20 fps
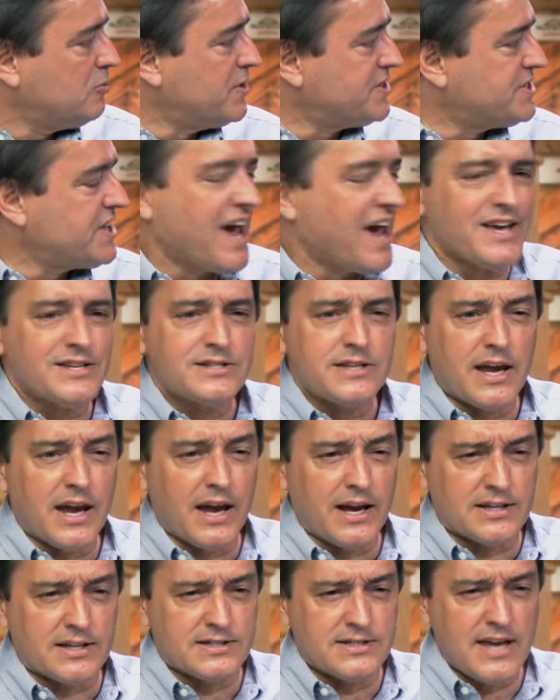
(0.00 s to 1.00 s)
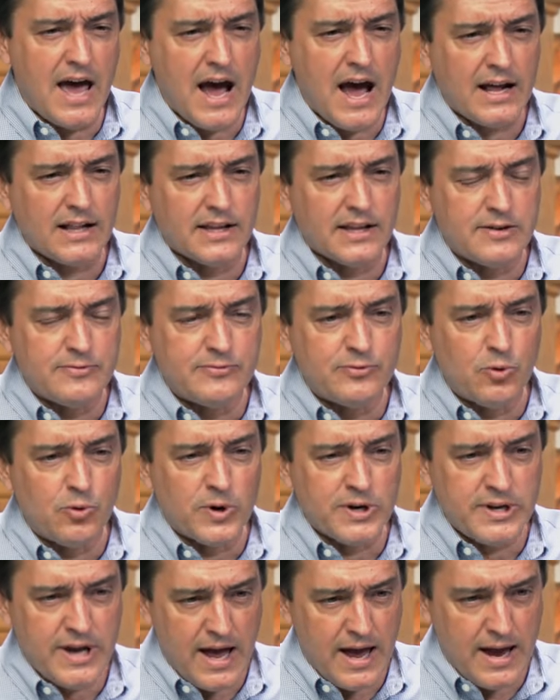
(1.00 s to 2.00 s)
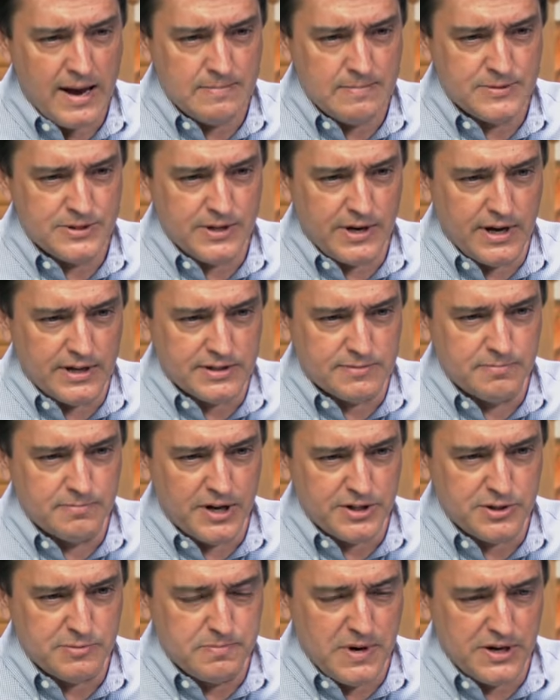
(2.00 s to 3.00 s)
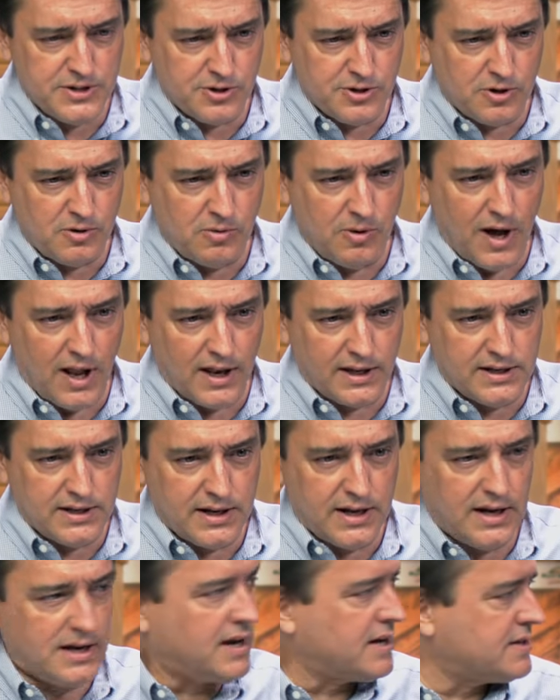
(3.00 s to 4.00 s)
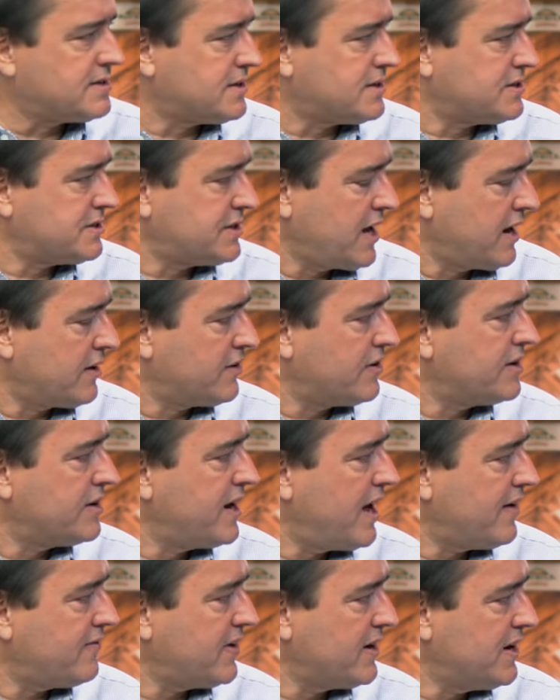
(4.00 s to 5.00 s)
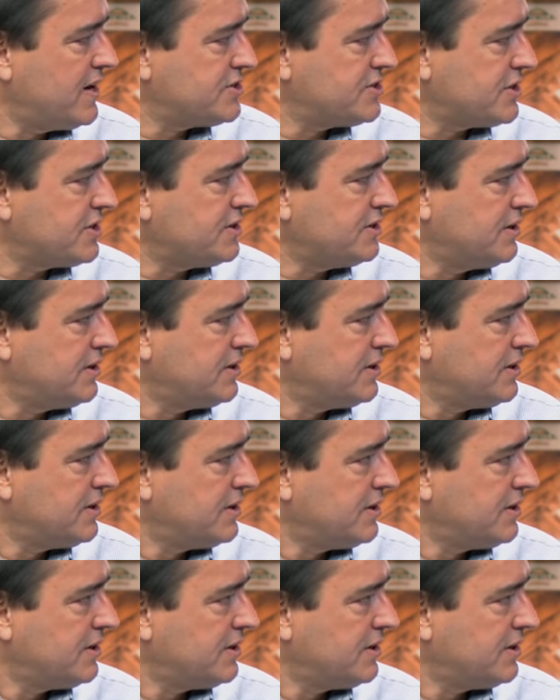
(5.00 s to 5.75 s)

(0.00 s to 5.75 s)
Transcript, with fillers: which has exactly four times as much picture quality as a standard definition,